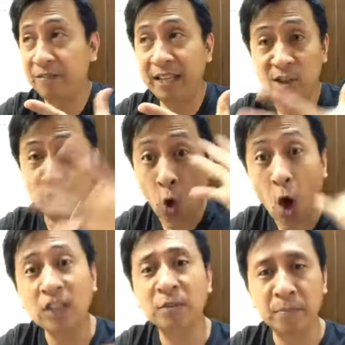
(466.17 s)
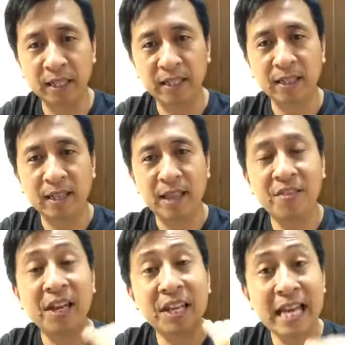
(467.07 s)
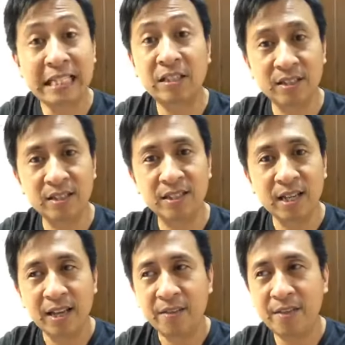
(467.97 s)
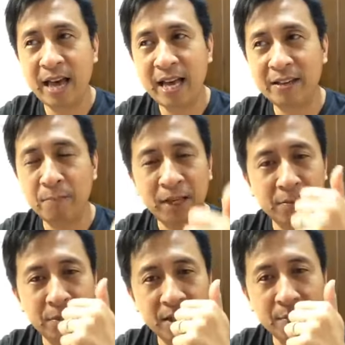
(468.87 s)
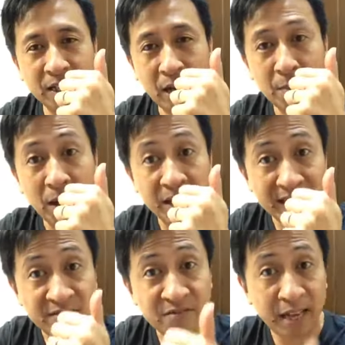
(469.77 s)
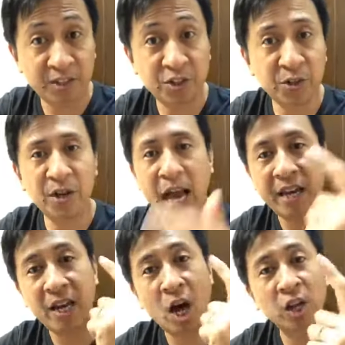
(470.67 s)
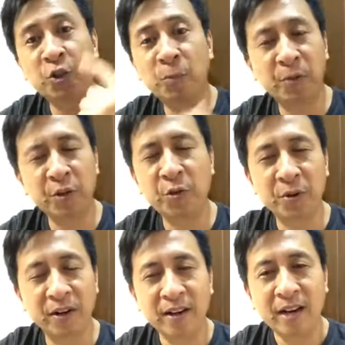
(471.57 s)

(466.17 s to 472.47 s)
They taught me the lessons that made me become an investor and an entrepreneur.